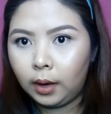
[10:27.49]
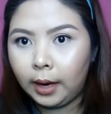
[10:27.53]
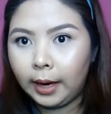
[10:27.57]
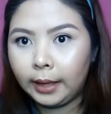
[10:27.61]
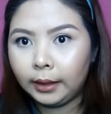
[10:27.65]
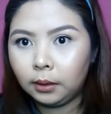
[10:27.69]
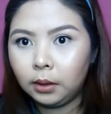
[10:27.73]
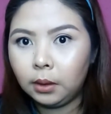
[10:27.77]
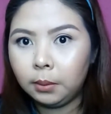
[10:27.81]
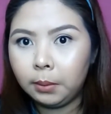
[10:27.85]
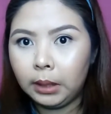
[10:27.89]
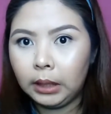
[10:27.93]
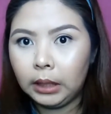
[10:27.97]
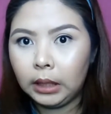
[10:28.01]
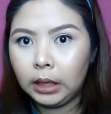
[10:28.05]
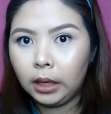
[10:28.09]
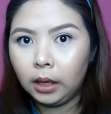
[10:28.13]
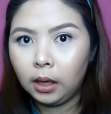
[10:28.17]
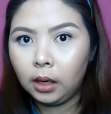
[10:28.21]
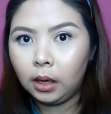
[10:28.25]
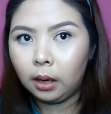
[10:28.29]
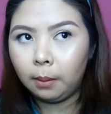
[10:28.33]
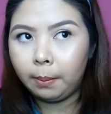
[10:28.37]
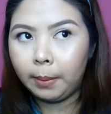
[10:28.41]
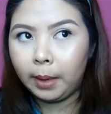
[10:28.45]
Kahit may
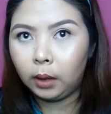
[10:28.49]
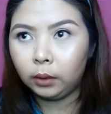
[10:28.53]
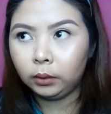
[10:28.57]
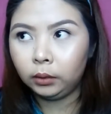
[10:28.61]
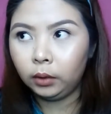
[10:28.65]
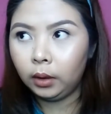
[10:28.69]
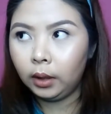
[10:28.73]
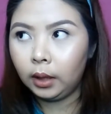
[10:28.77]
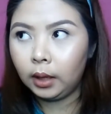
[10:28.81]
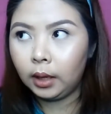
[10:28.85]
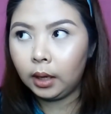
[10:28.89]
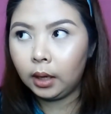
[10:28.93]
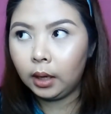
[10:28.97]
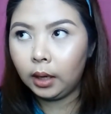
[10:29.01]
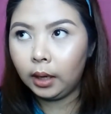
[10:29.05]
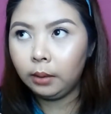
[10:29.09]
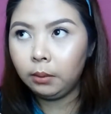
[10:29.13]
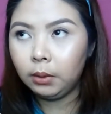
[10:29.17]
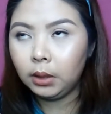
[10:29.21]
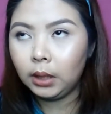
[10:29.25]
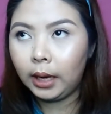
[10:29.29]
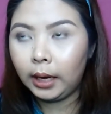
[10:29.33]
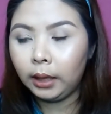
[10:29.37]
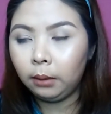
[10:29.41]
nagka-powder na, I mean,